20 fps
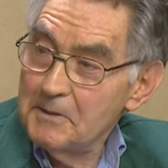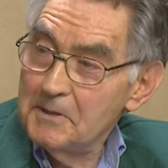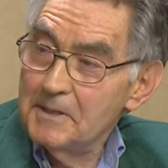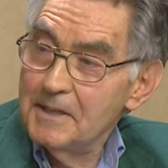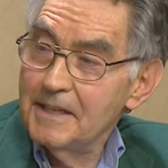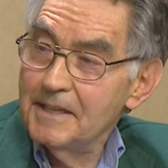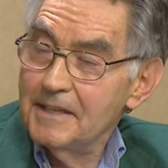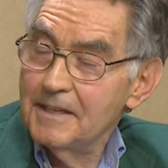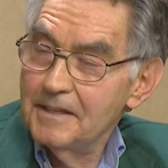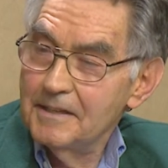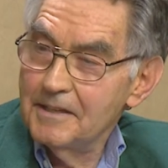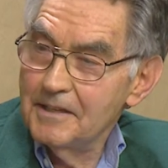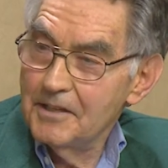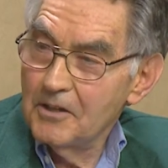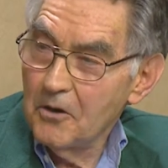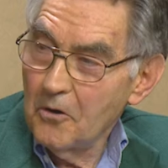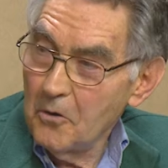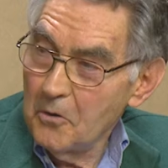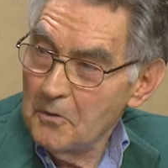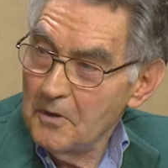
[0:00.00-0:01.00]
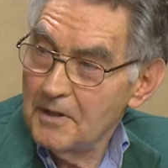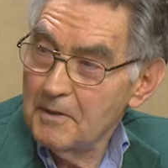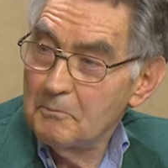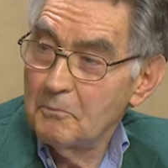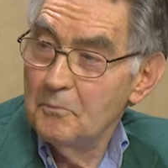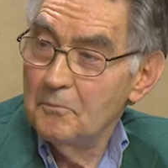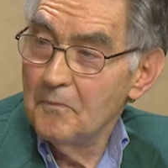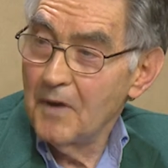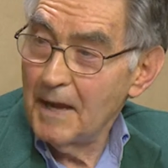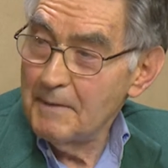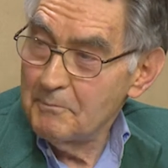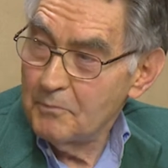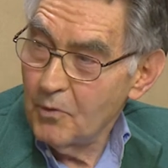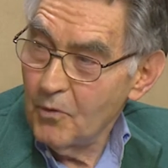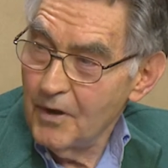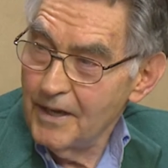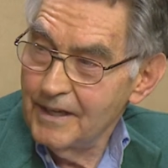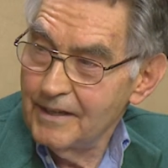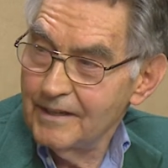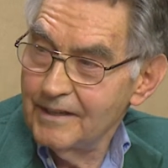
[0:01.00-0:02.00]
I mean, the, the whole, the, my
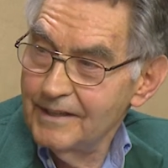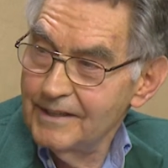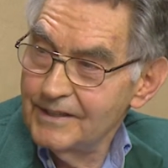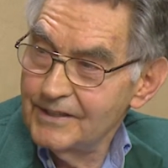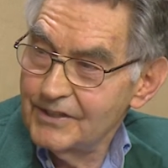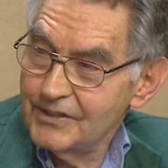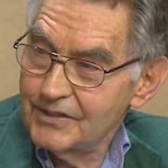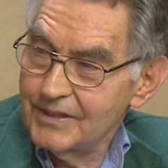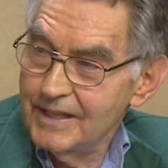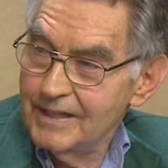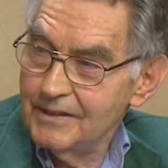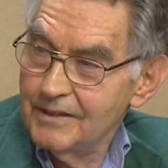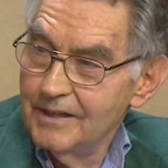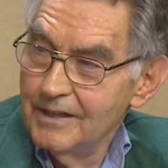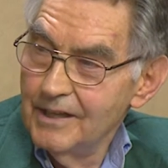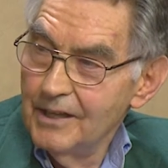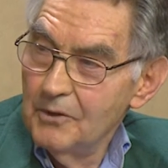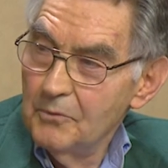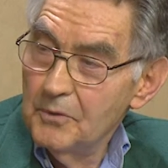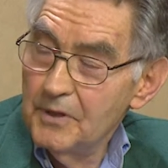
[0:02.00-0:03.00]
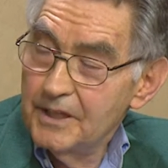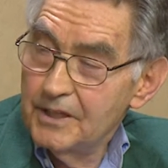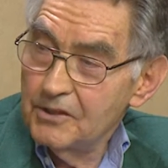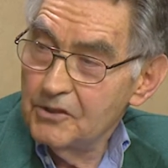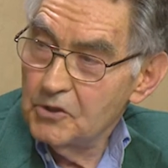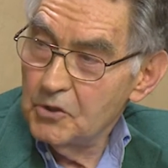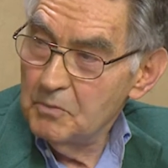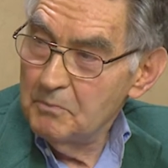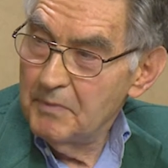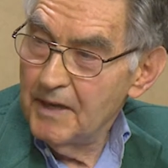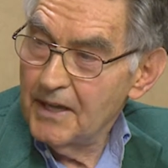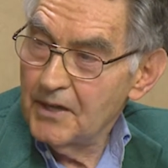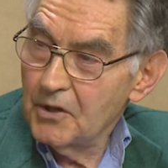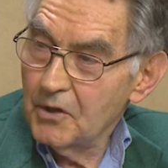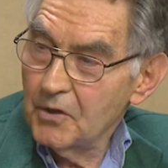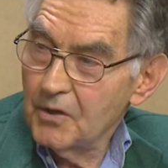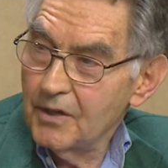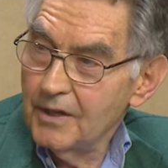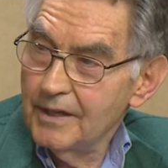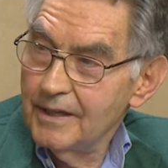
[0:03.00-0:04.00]
point is that we can do
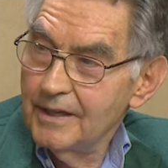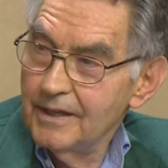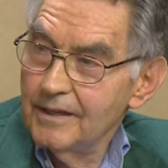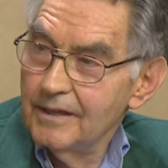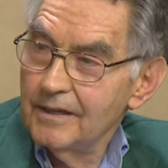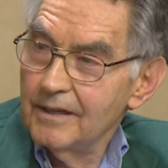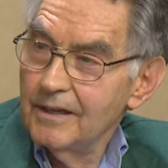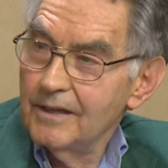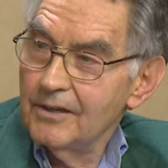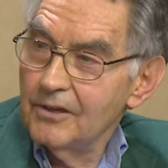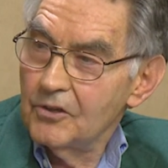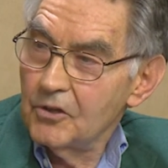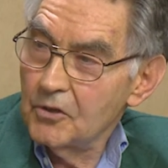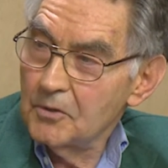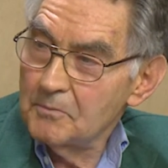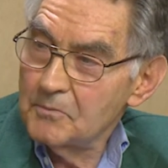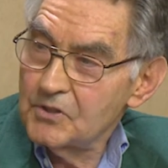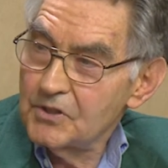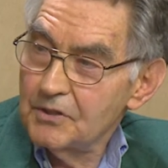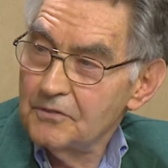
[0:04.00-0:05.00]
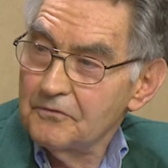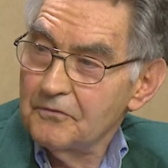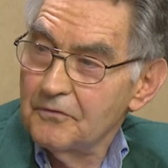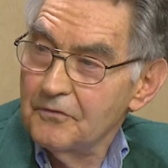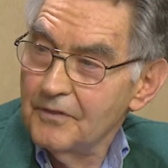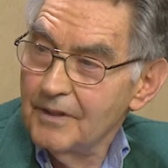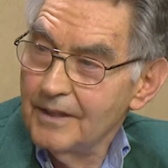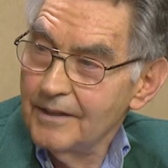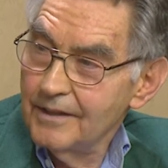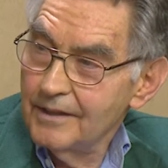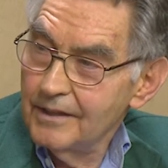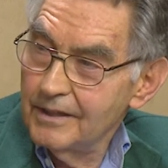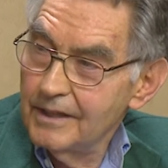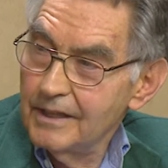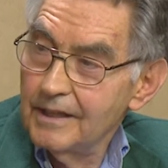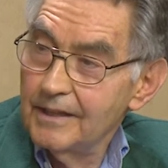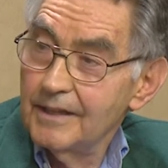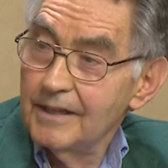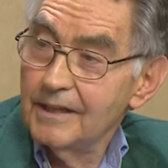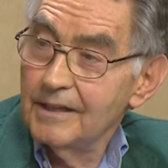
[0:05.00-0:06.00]
better in terms of the,